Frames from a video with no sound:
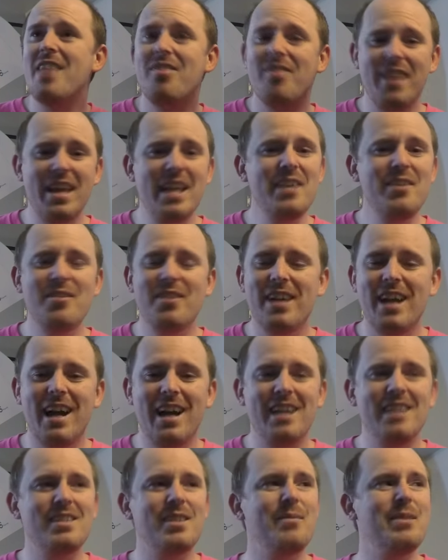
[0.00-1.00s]
Thank you,
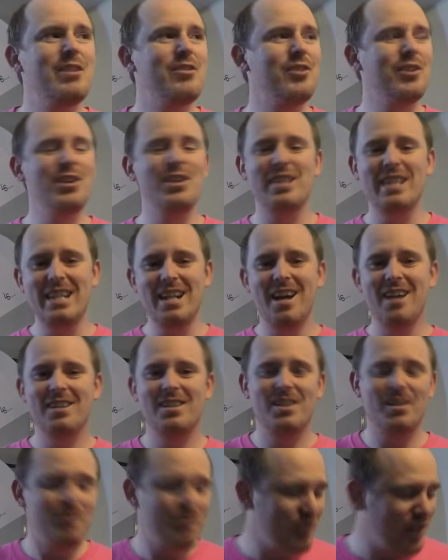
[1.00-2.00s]
guys. I mean, thirteen
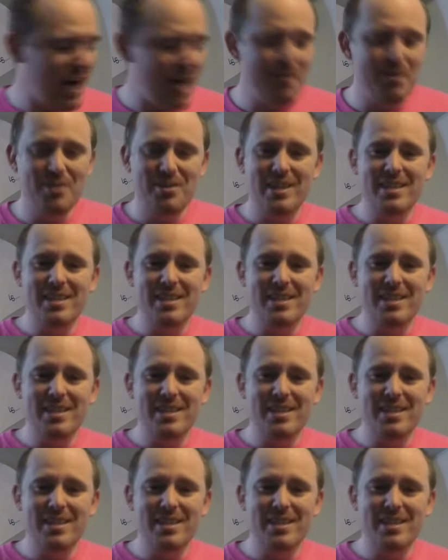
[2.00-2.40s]
hundred subscribers,